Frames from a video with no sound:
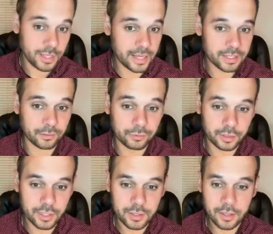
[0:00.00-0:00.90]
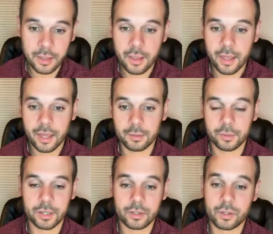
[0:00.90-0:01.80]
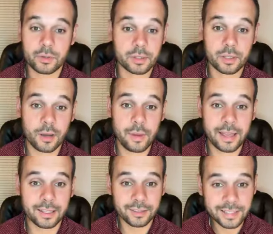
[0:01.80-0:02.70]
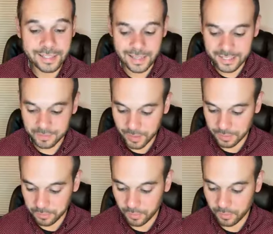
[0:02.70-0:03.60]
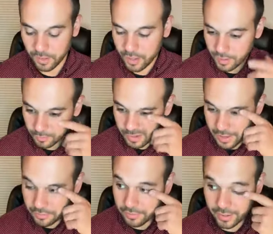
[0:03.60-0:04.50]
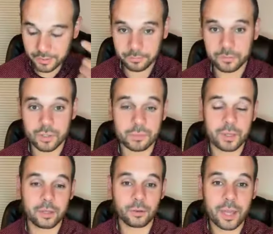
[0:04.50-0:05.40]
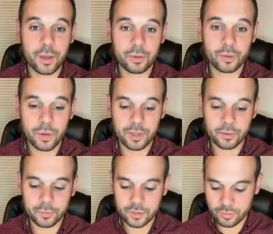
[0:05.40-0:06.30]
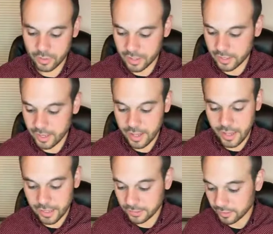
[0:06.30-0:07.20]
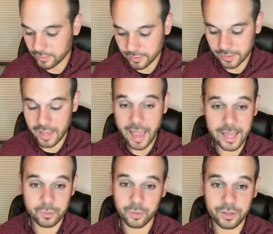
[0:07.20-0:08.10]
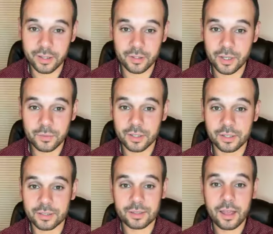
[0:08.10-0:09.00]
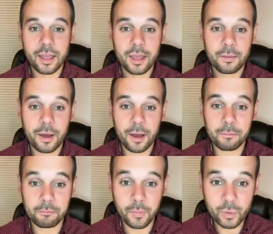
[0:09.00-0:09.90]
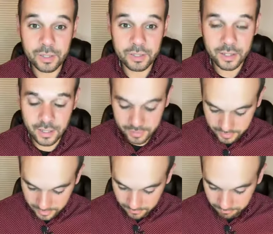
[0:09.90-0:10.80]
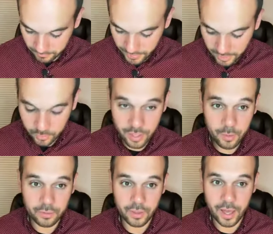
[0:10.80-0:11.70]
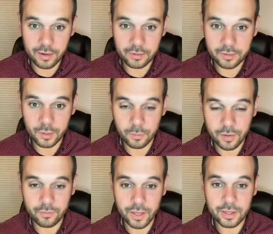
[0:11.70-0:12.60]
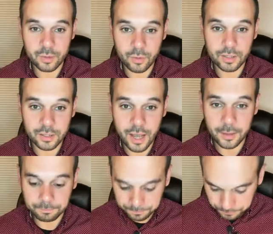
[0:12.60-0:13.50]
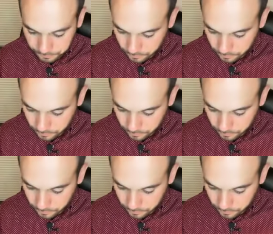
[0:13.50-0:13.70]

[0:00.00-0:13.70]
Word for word: he has to flee, uh, but he chooses to come back and lead his people rather than just being okay with the way they were mistreated and living as one of the Egyptians. Uh, Moses is not okay with that. And so by faith, he trusts God.